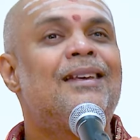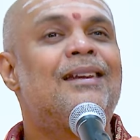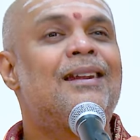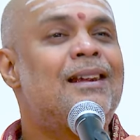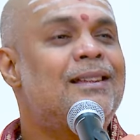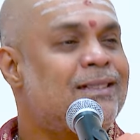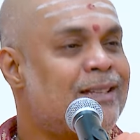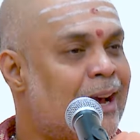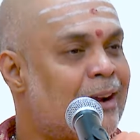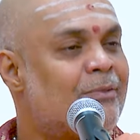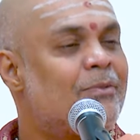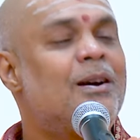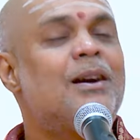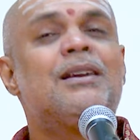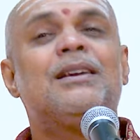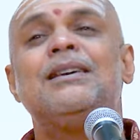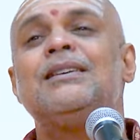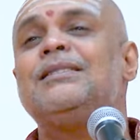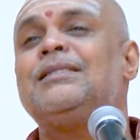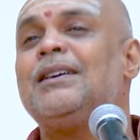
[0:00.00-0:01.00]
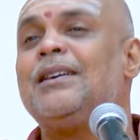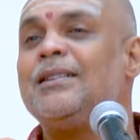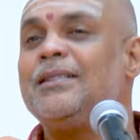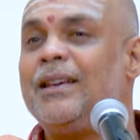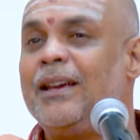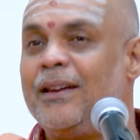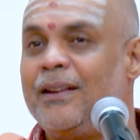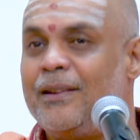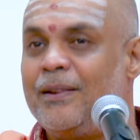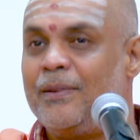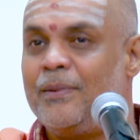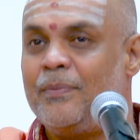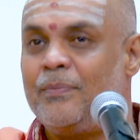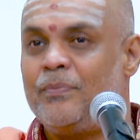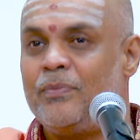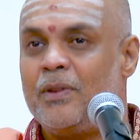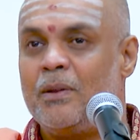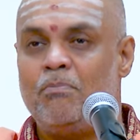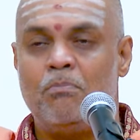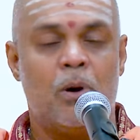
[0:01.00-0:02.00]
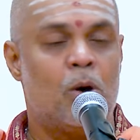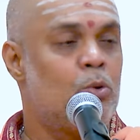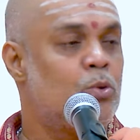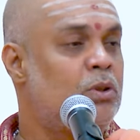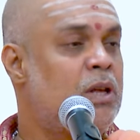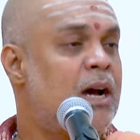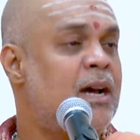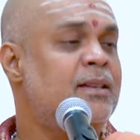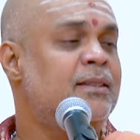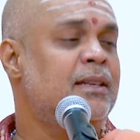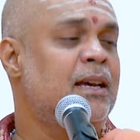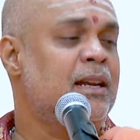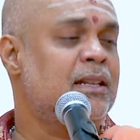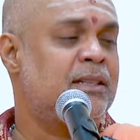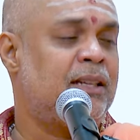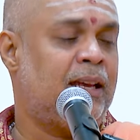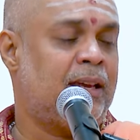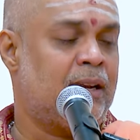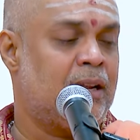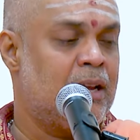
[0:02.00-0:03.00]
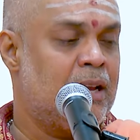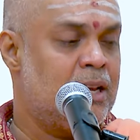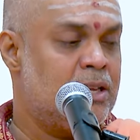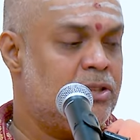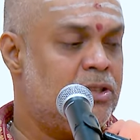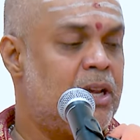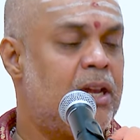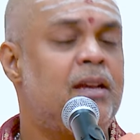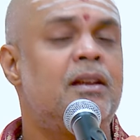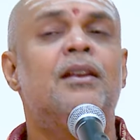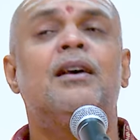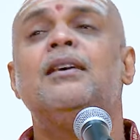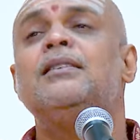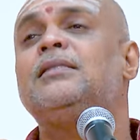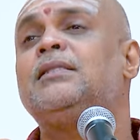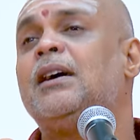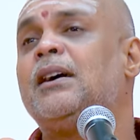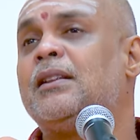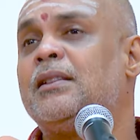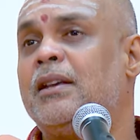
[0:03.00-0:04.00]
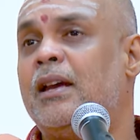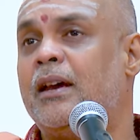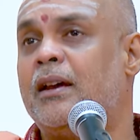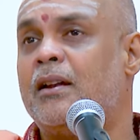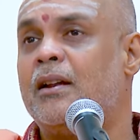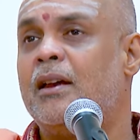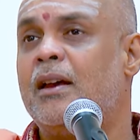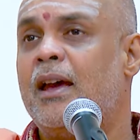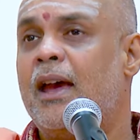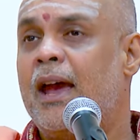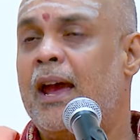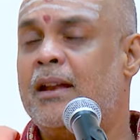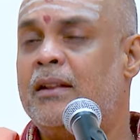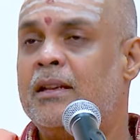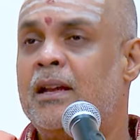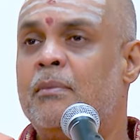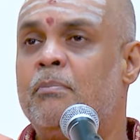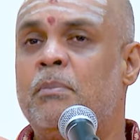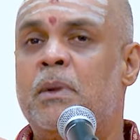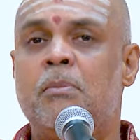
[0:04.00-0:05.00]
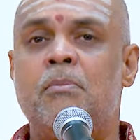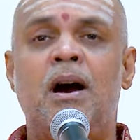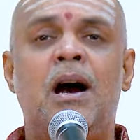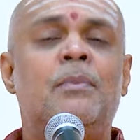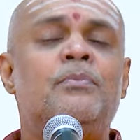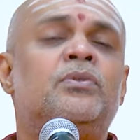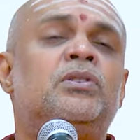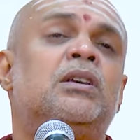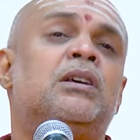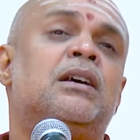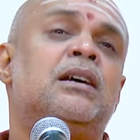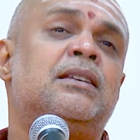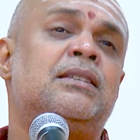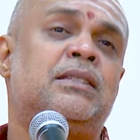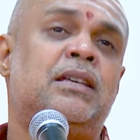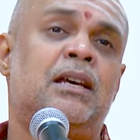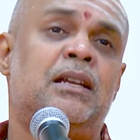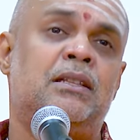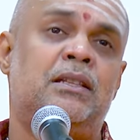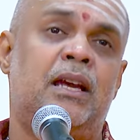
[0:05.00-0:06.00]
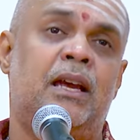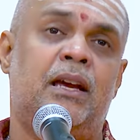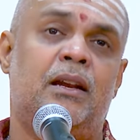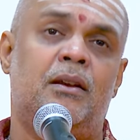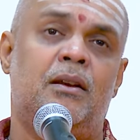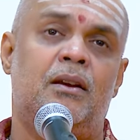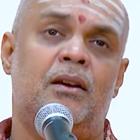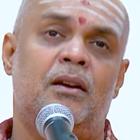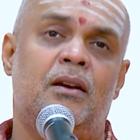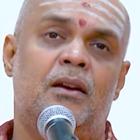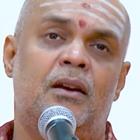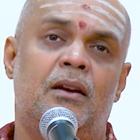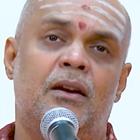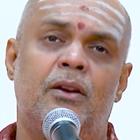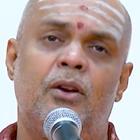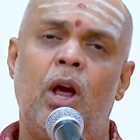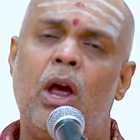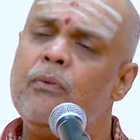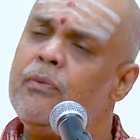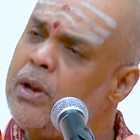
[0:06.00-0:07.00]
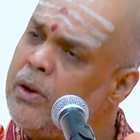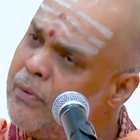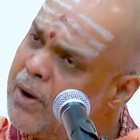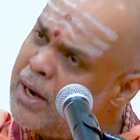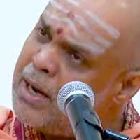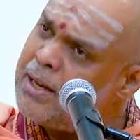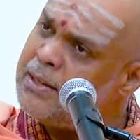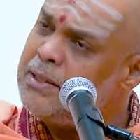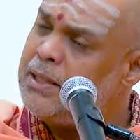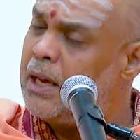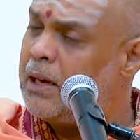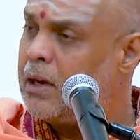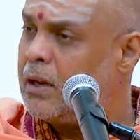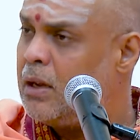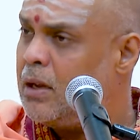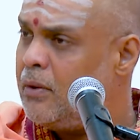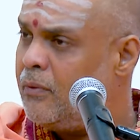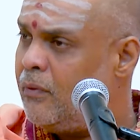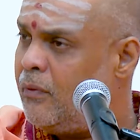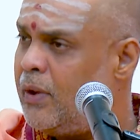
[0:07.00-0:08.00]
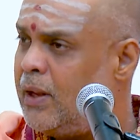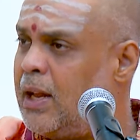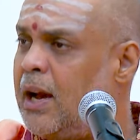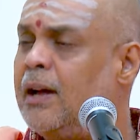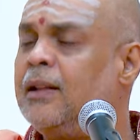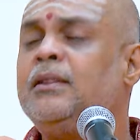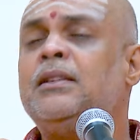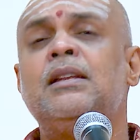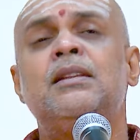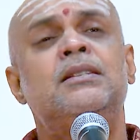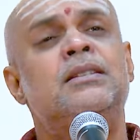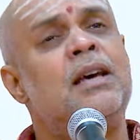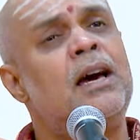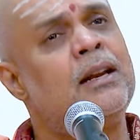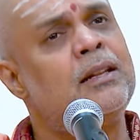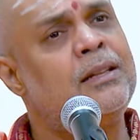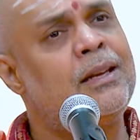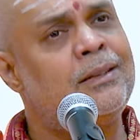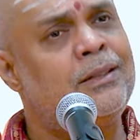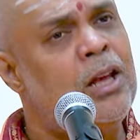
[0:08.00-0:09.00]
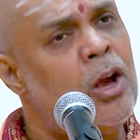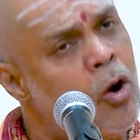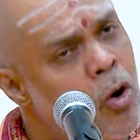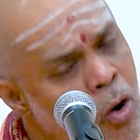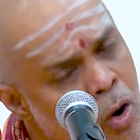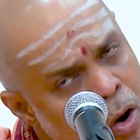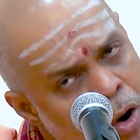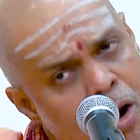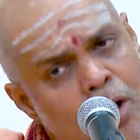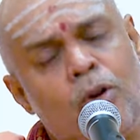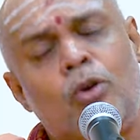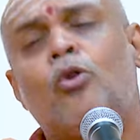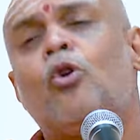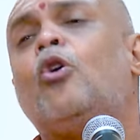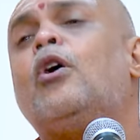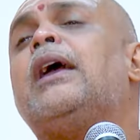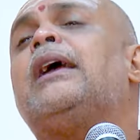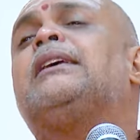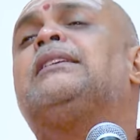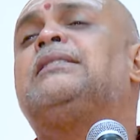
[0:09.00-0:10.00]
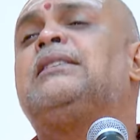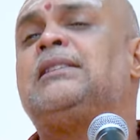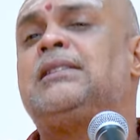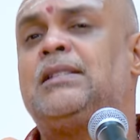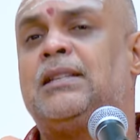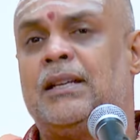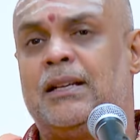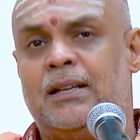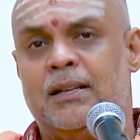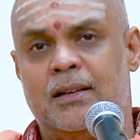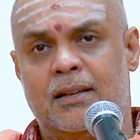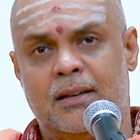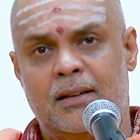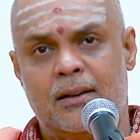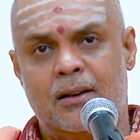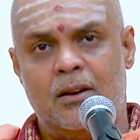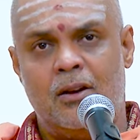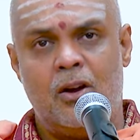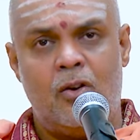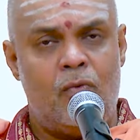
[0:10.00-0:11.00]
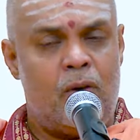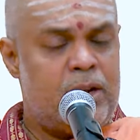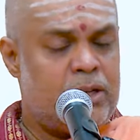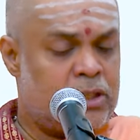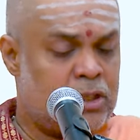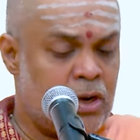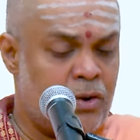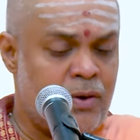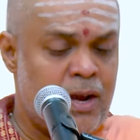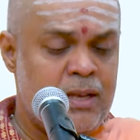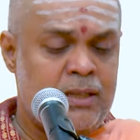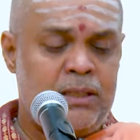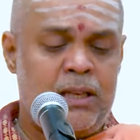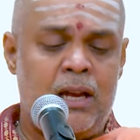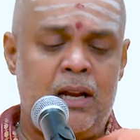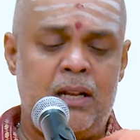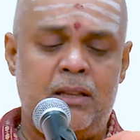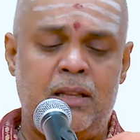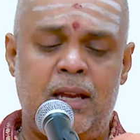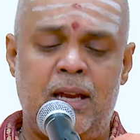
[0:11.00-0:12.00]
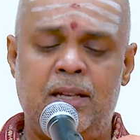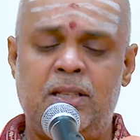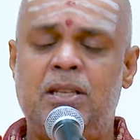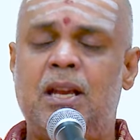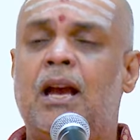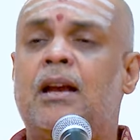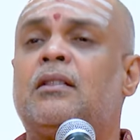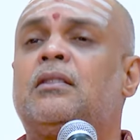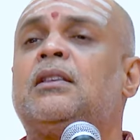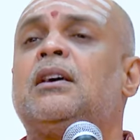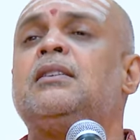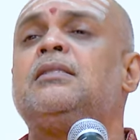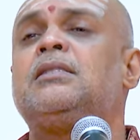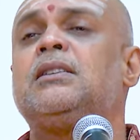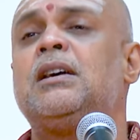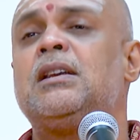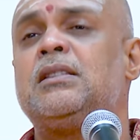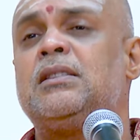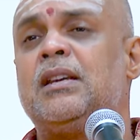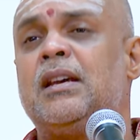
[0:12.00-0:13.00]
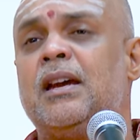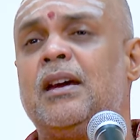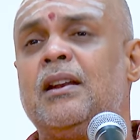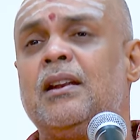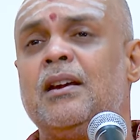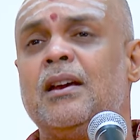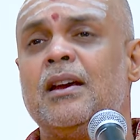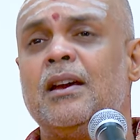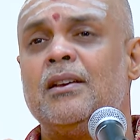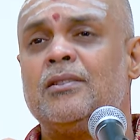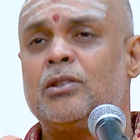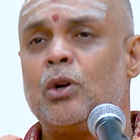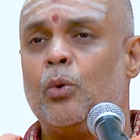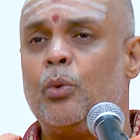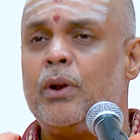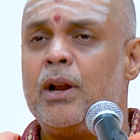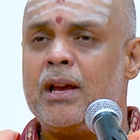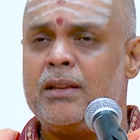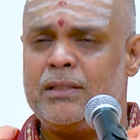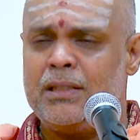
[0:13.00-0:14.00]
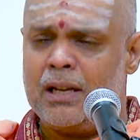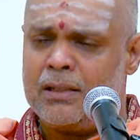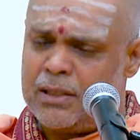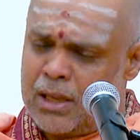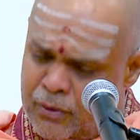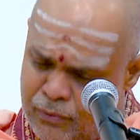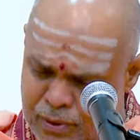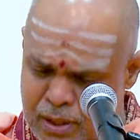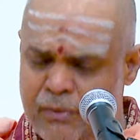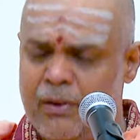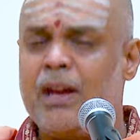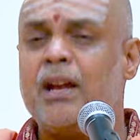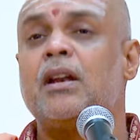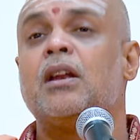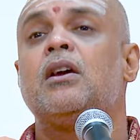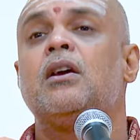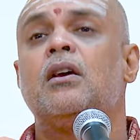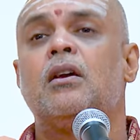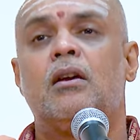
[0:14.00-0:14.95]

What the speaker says: are Charvakas are there, Bauddhas are there, Jainas are there, and then Mimamsakas are there. Everyone is there. Vedantins are there. They all coexisted. Vaishnavas are there, Shaktas are there, Sauras are there, everywhere.